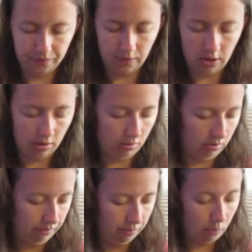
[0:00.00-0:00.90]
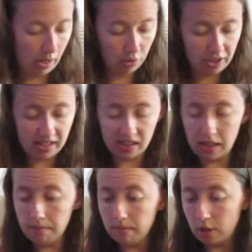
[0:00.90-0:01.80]
There you go. Well, they
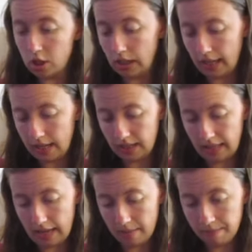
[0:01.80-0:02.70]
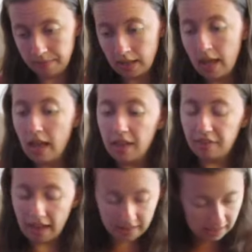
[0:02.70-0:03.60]
seem to like them.
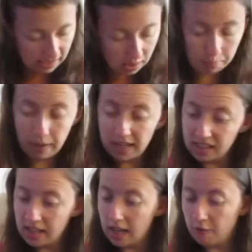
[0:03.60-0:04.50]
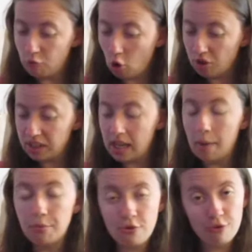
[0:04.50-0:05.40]
That is Pixie and Roxy
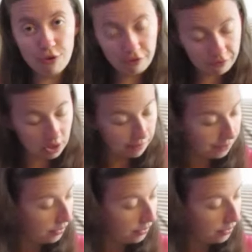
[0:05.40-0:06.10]
approved.